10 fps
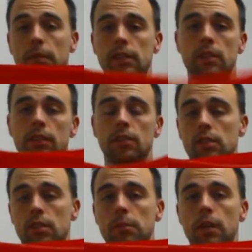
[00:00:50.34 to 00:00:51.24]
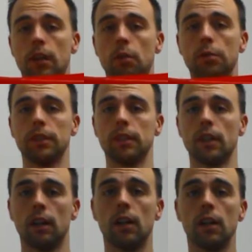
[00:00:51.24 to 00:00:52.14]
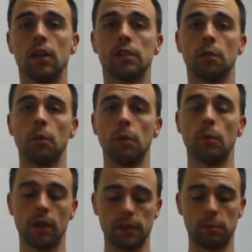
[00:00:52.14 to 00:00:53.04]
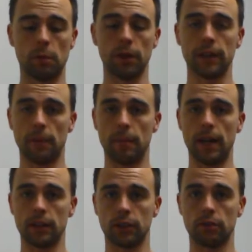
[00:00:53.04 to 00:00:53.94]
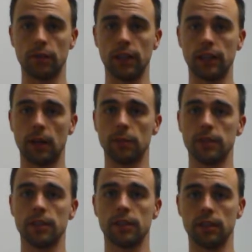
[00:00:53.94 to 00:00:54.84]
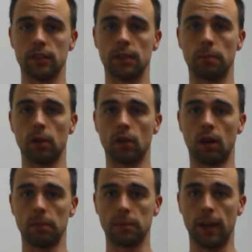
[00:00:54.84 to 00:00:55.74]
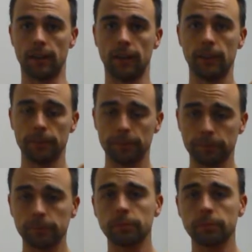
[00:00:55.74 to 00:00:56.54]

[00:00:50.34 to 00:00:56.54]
basically it's just going to be kind of holding it there. So what we want is we want that band to create that resistance to pull our arms back in.